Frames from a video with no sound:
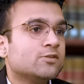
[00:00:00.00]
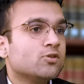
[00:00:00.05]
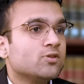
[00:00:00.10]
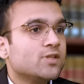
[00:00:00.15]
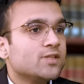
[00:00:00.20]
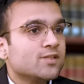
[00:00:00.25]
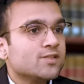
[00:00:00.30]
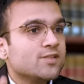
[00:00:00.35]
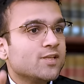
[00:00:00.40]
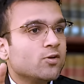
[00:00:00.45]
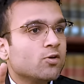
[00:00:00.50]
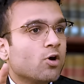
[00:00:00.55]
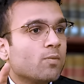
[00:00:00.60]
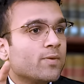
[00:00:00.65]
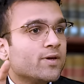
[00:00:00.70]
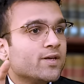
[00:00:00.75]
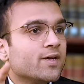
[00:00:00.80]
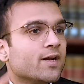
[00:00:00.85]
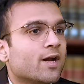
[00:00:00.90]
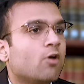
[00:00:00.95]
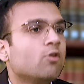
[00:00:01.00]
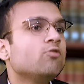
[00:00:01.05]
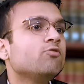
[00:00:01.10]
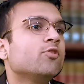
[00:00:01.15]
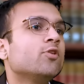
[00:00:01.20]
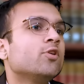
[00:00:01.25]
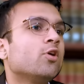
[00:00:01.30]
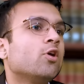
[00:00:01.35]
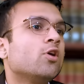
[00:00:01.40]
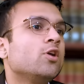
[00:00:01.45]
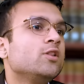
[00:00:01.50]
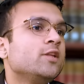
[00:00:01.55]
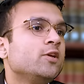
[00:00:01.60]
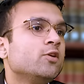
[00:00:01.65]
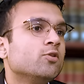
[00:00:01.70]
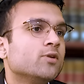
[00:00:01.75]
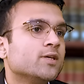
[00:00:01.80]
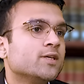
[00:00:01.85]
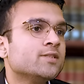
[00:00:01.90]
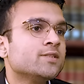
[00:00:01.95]
So this is the common ground for all the
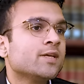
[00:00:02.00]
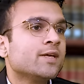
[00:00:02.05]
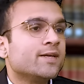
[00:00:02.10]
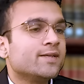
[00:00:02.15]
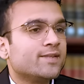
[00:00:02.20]
owners